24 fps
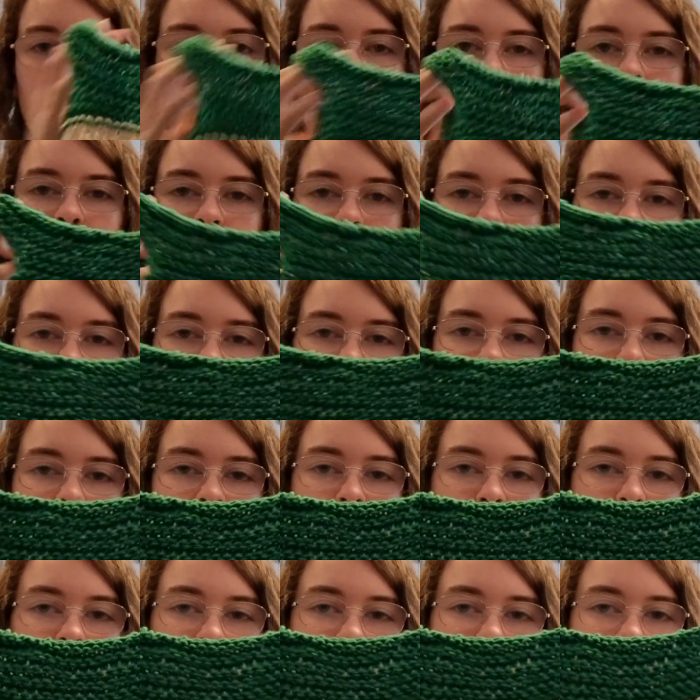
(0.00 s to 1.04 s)
back
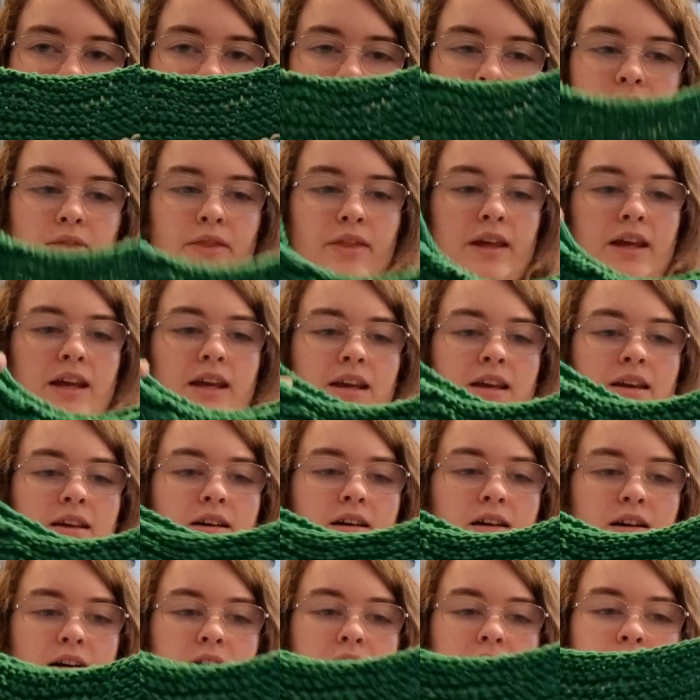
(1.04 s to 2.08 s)
with the
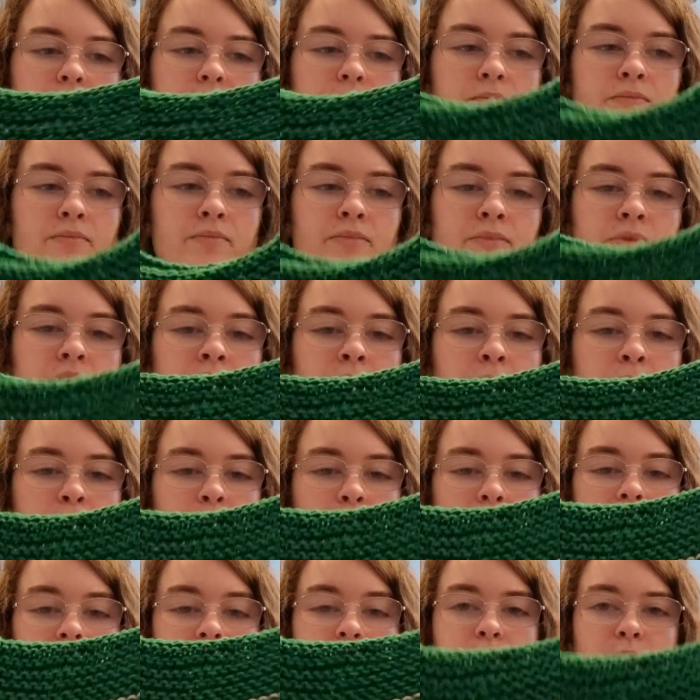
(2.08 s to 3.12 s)
bright